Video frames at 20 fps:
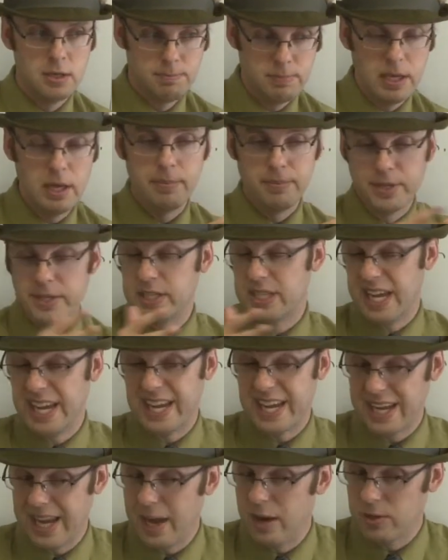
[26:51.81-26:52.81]
be able to
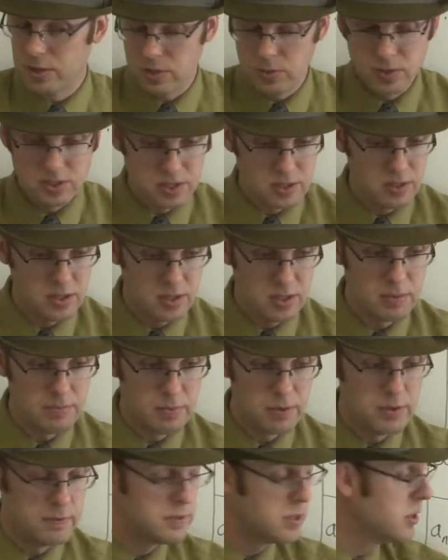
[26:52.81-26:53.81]
take it out to a certain number of